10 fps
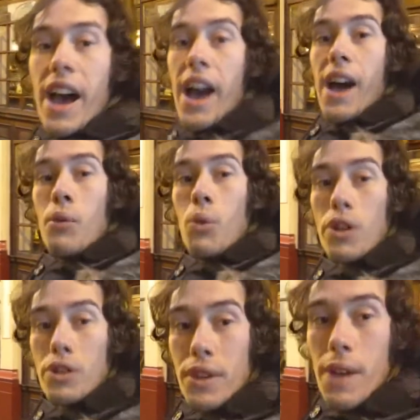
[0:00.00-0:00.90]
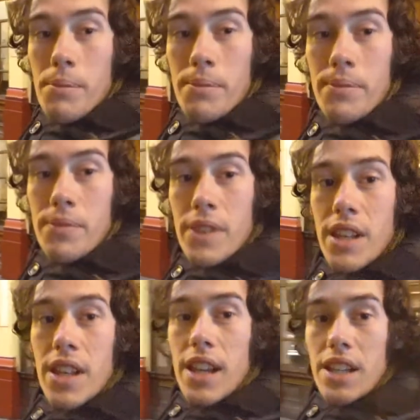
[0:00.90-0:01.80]
and one of them
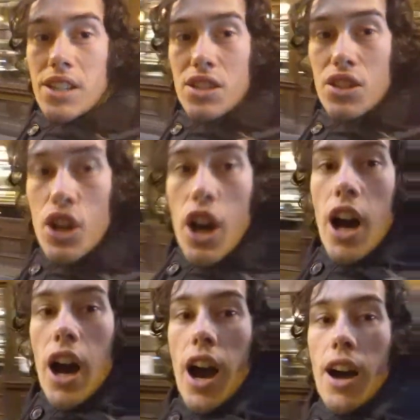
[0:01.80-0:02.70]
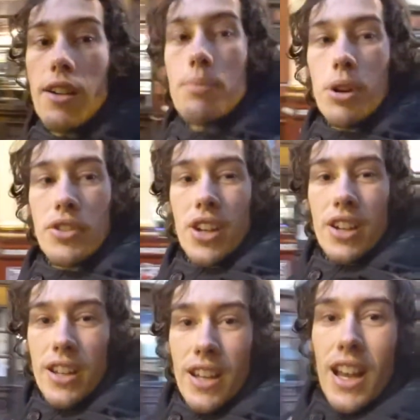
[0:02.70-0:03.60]
is Harry Potter
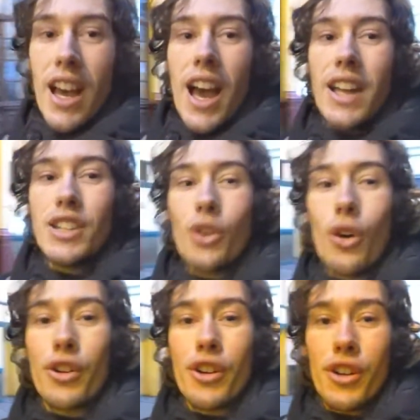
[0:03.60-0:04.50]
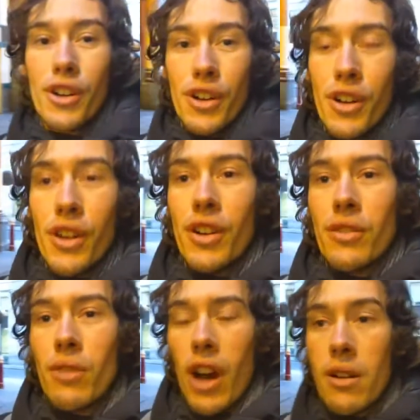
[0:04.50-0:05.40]
and the Order.
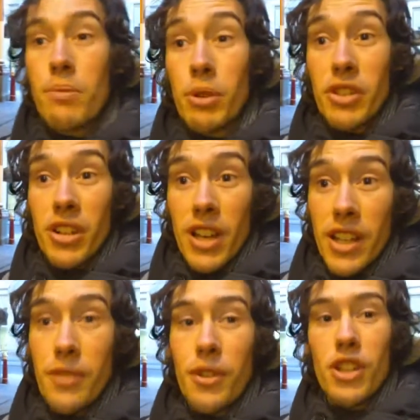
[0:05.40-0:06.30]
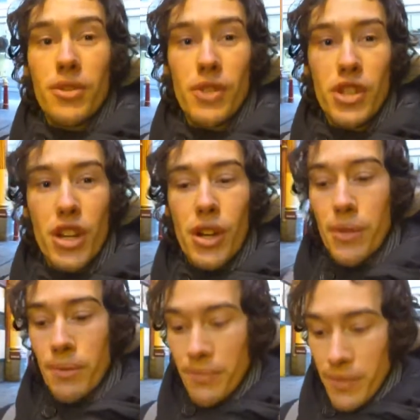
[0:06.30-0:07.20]
Harry Potter and the Philosopher's Stone.
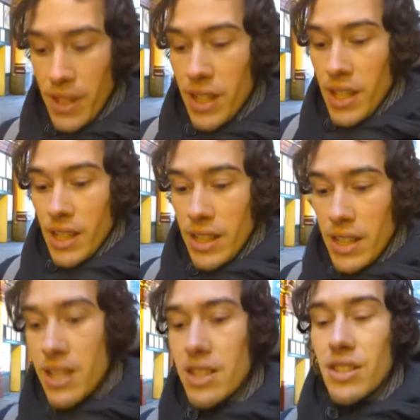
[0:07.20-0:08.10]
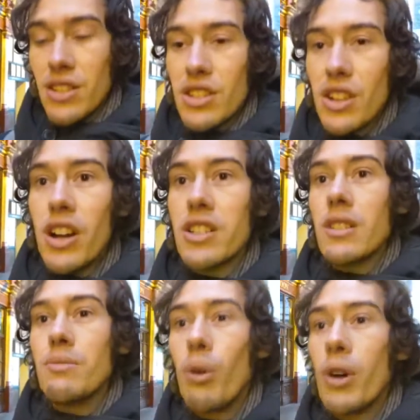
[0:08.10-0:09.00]
This is the starting
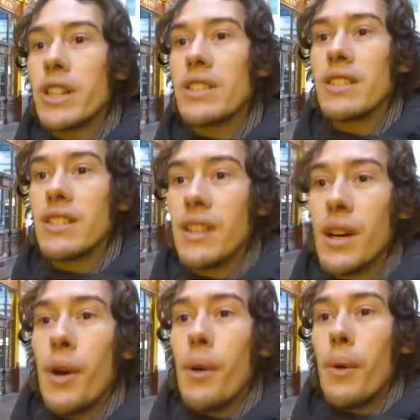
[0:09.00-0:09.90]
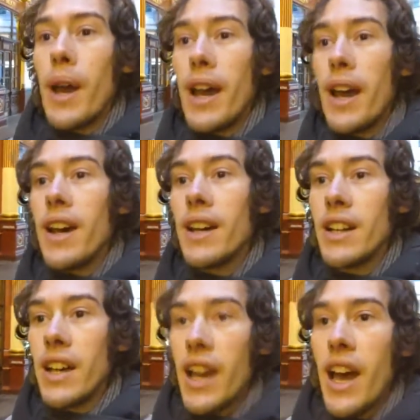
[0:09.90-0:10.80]
point where
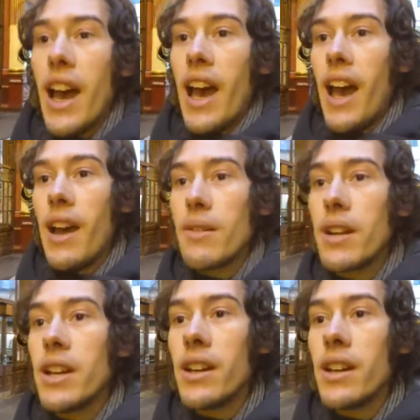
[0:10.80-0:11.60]
Harry